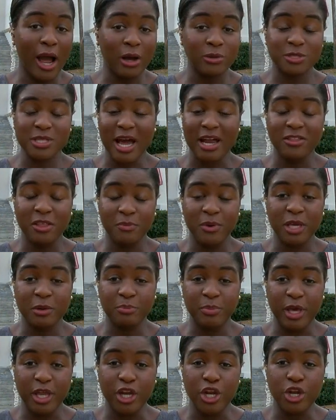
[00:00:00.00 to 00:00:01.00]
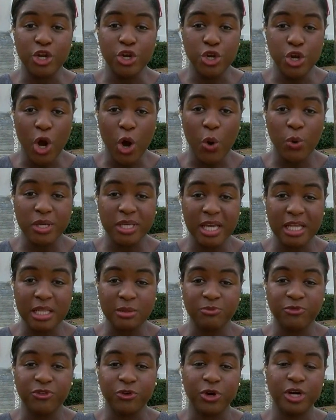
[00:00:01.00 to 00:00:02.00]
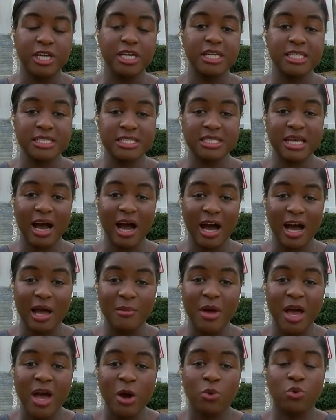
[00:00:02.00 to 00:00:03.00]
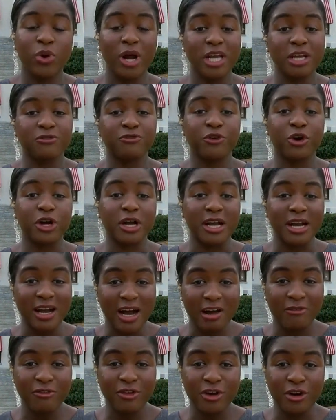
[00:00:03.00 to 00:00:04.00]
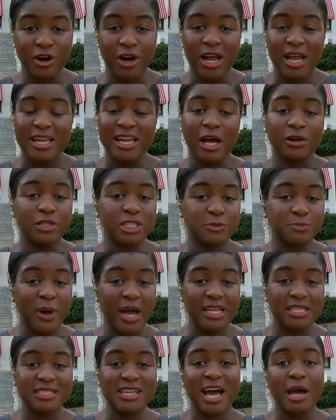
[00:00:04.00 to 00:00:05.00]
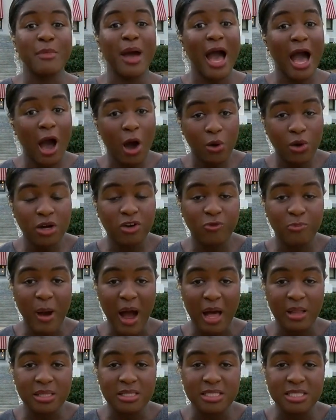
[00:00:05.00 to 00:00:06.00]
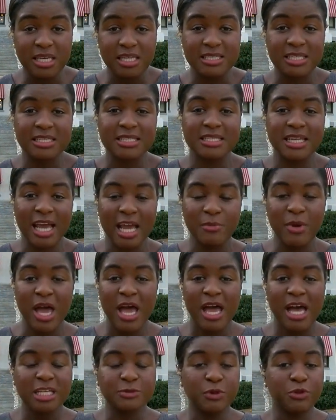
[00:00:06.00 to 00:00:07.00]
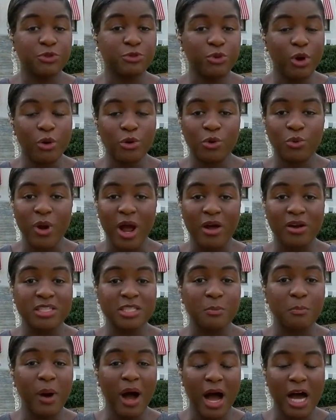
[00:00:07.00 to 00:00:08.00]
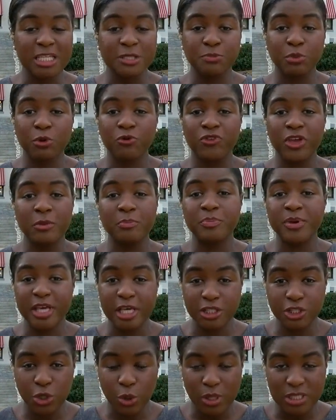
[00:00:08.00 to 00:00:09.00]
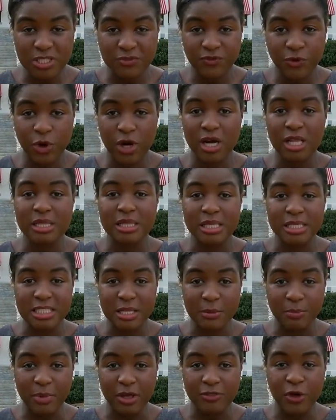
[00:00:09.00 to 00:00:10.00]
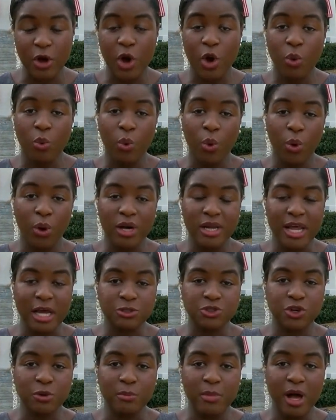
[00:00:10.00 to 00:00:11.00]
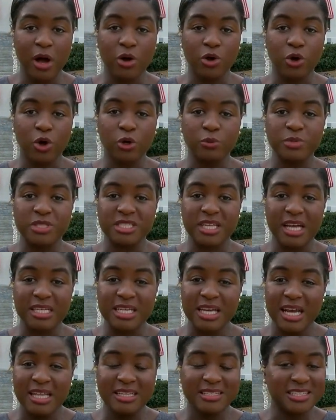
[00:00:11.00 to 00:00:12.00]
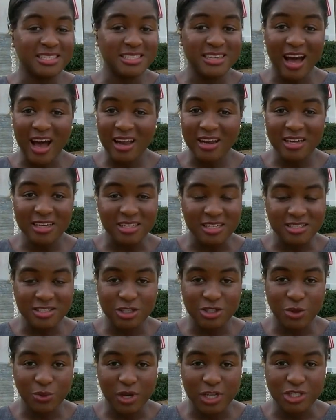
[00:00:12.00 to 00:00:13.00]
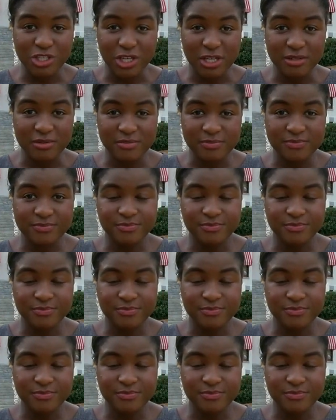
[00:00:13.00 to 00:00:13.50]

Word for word: outside the Big Bend know Gillum for his time running for governor. Now, despite his time out of politics, his name has been thrown around as a possible VP key choice for Elizabeth Warren. Now, Tremel Gomes says this is not a good situation.